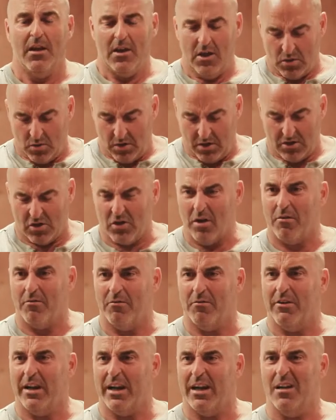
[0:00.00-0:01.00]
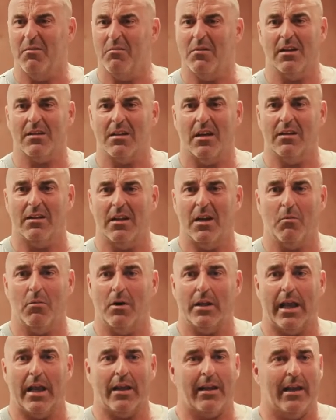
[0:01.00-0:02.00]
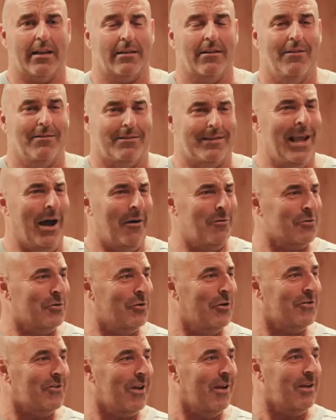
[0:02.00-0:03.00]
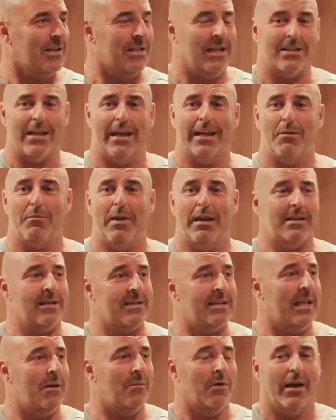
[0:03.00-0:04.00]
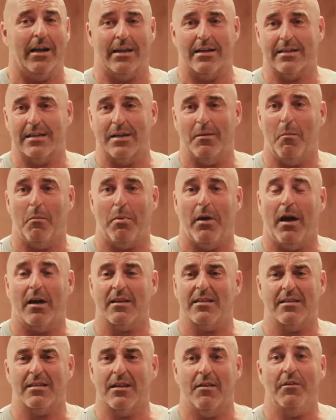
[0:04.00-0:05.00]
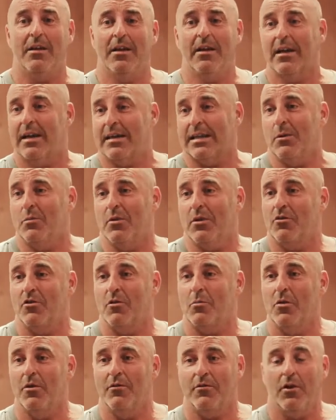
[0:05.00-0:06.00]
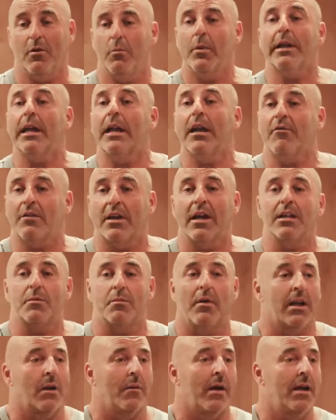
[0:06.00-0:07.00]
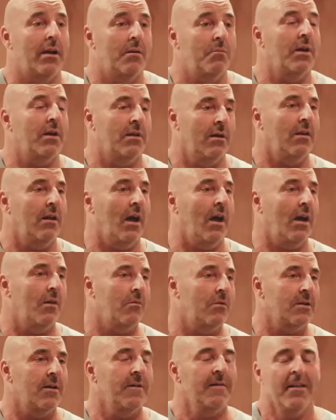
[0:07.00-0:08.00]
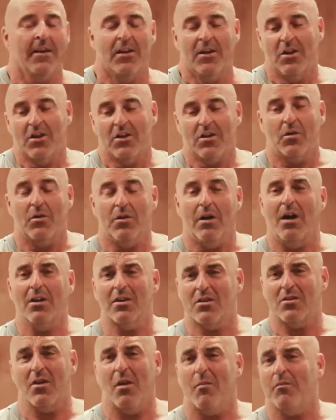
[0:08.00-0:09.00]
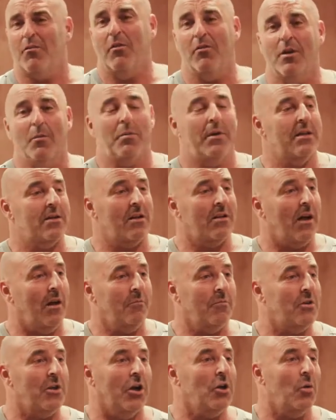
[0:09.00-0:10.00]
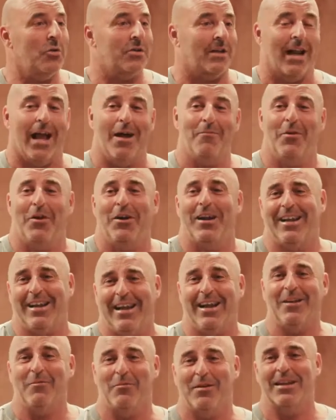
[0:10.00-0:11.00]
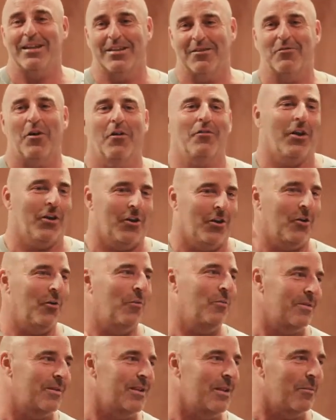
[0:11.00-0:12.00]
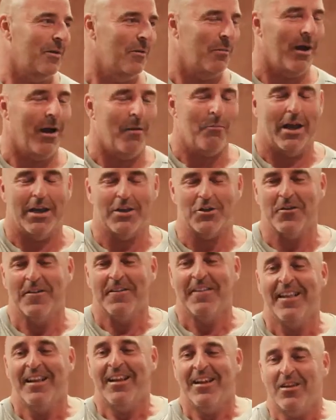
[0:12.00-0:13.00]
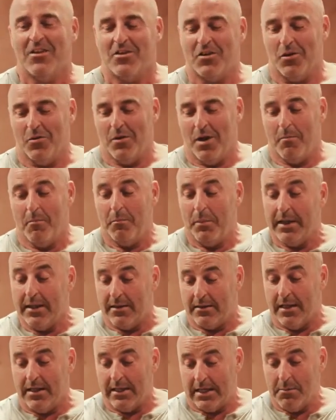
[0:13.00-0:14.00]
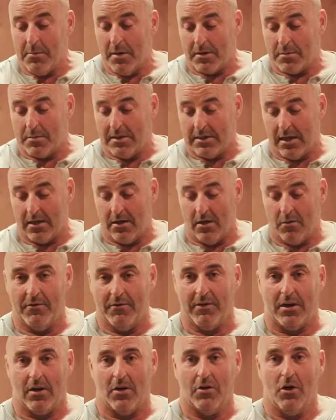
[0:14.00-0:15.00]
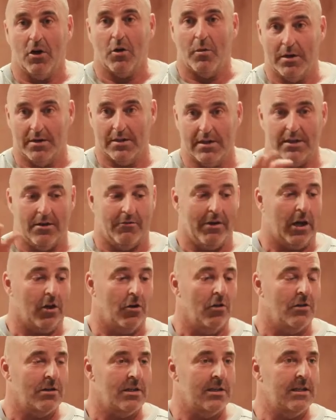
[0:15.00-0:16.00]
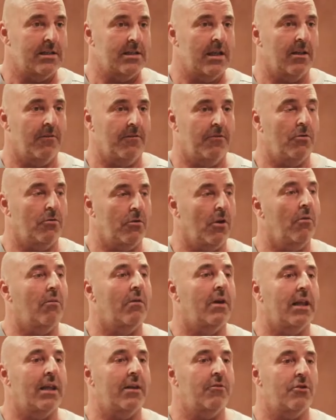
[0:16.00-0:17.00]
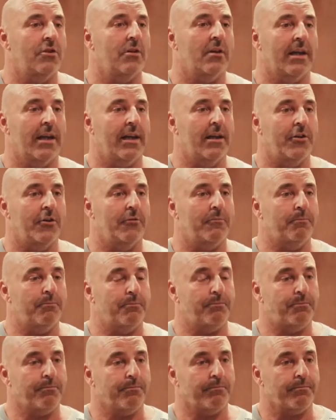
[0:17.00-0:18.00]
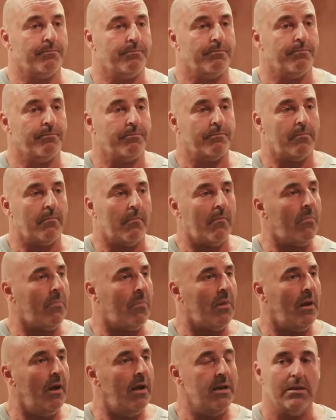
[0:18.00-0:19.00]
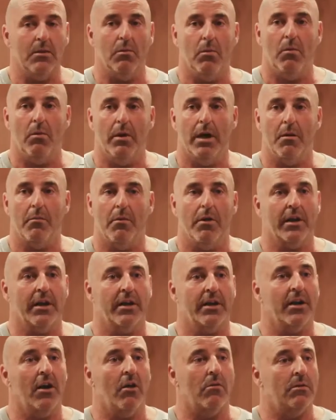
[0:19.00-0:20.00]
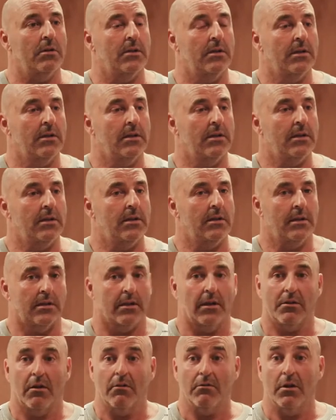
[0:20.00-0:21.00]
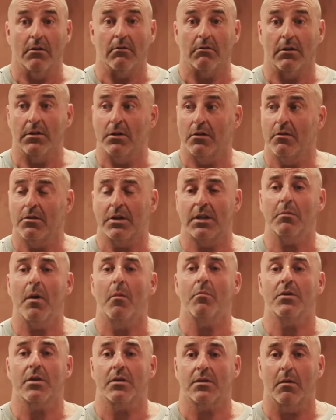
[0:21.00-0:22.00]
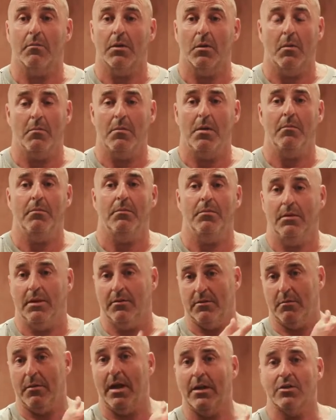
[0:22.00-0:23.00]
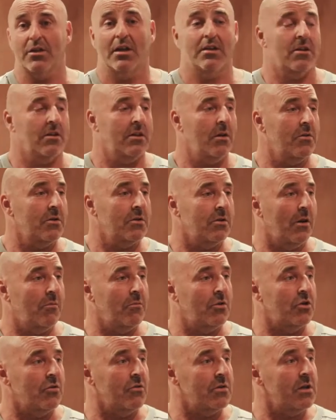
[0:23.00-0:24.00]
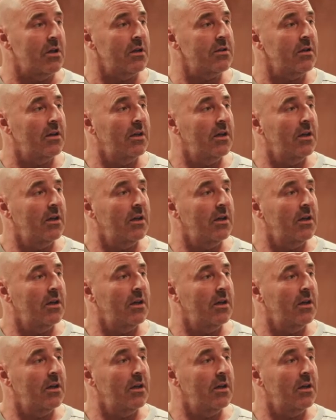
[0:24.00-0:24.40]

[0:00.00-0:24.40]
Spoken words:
So I stopped ringing them because I didn't want to get kicked out of the house all the time, because I had to make the scene, I had to sit in parks and stuff, because they wouldn't remove her. We didn't have kids, by the way, but so I stopped phoning the police. I'm not going to get the police involved, I'm going to go and sleep in the park bench. So, but he came up to me, he said, had a look, we've seen the records, and he said, if you don't leave, she'll kill you. I said, well, where am I going to go? He said, I don't know. Can you go to your mum's or something? Well, mum, to Manchester, no, mum is useless.